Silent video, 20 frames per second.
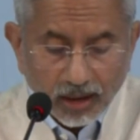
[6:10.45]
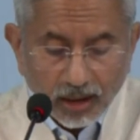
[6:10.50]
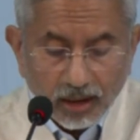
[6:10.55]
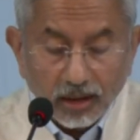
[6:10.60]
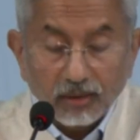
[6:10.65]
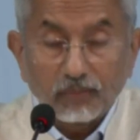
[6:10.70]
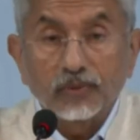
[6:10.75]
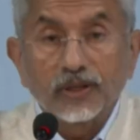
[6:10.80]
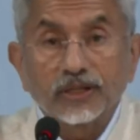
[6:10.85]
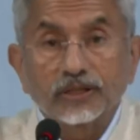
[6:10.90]

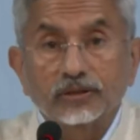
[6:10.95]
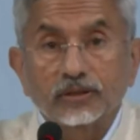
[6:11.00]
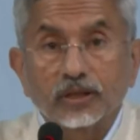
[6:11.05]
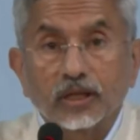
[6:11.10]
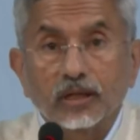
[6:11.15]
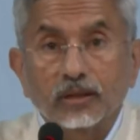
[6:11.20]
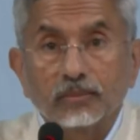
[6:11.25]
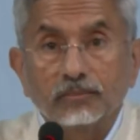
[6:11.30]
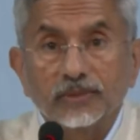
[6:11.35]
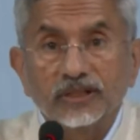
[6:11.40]
Uh,
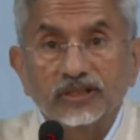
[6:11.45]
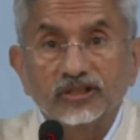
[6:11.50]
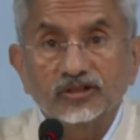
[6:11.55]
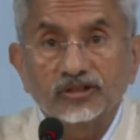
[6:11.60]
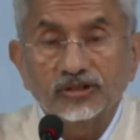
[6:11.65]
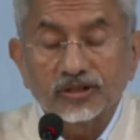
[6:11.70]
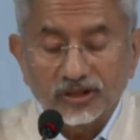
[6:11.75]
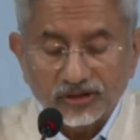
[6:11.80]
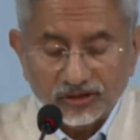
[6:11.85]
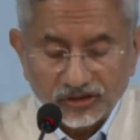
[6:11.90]
with uh,
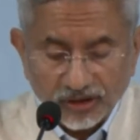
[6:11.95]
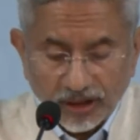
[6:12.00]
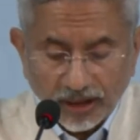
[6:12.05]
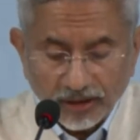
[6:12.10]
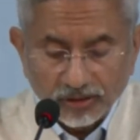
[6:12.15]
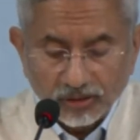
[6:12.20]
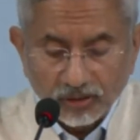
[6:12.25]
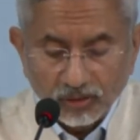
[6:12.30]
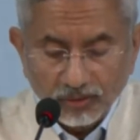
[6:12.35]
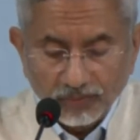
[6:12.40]
Minister
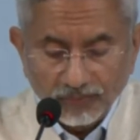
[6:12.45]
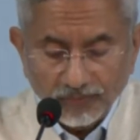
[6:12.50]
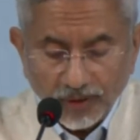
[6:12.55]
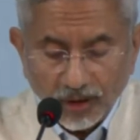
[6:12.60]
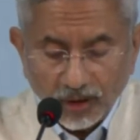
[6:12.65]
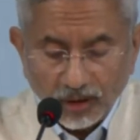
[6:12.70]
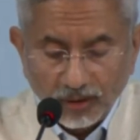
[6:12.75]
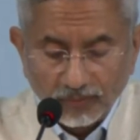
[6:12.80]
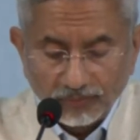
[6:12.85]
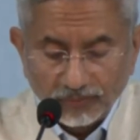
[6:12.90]

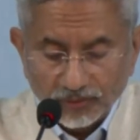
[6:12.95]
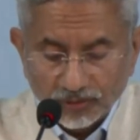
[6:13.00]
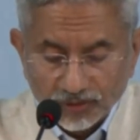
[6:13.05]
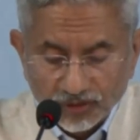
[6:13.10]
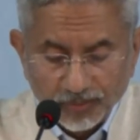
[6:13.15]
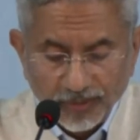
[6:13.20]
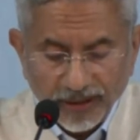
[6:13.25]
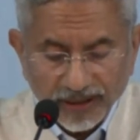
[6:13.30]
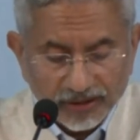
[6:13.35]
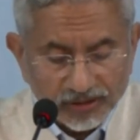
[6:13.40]
Saidov of
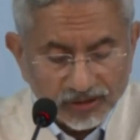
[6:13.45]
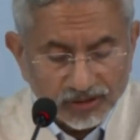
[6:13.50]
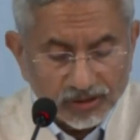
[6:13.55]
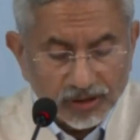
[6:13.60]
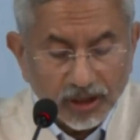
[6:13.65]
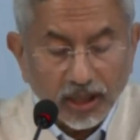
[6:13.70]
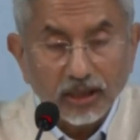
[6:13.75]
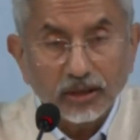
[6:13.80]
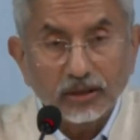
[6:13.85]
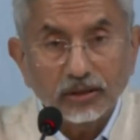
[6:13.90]

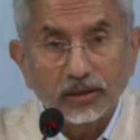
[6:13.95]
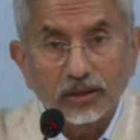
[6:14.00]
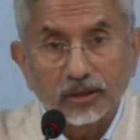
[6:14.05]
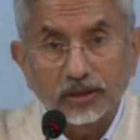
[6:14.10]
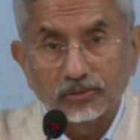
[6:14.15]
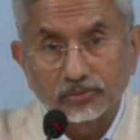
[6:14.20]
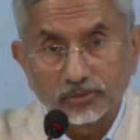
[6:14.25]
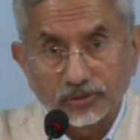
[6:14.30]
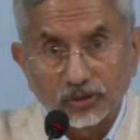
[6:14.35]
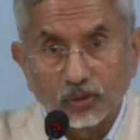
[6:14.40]
Uzbekistan,
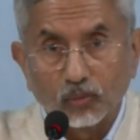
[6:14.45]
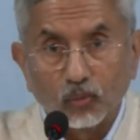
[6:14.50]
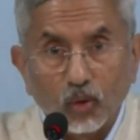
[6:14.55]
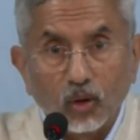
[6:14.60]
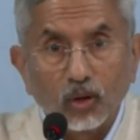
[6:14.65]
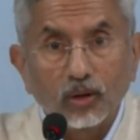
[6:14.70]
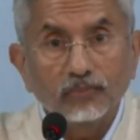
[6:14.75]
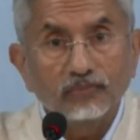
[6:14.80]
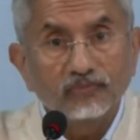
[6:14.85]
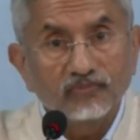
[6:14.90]
it was a
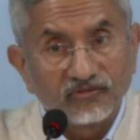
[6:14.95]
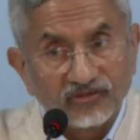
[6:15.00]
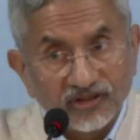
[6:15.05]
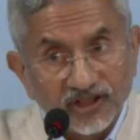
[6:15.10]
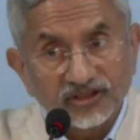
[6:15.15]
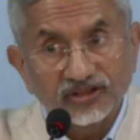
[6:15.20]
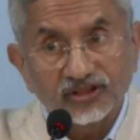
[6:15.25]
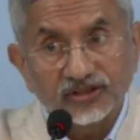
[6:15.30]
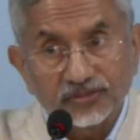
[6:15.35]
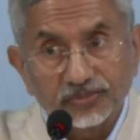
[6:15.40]
warm
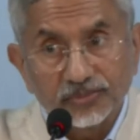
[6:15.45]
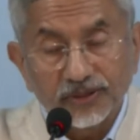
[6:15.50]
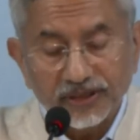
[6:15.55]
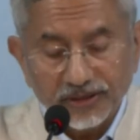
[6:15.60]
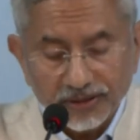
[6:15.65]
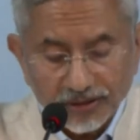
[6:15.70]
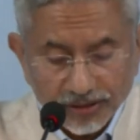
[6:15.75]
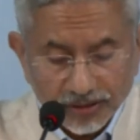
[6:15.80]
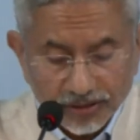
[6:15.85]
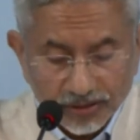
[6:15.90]
first
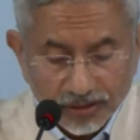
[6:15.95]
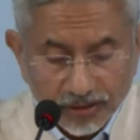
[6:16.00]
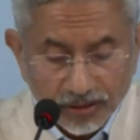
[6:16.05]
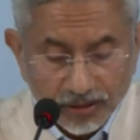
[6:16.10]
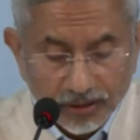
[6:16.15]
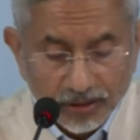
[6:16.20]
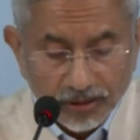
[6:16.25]
meeting.